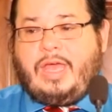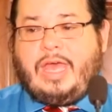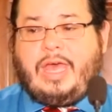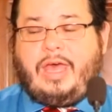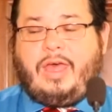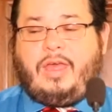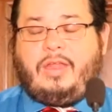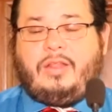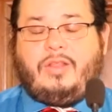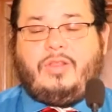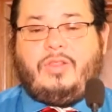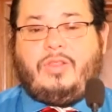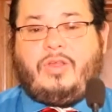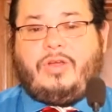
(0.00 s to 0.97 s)

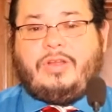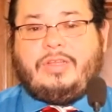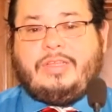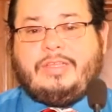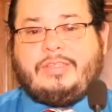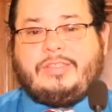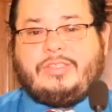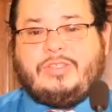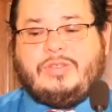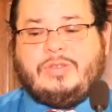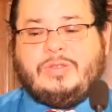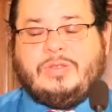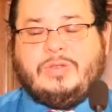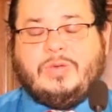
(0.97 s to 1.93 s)
and learned
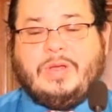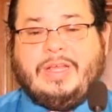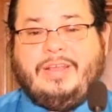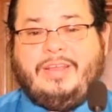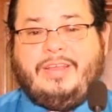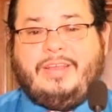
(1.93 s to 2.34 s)
to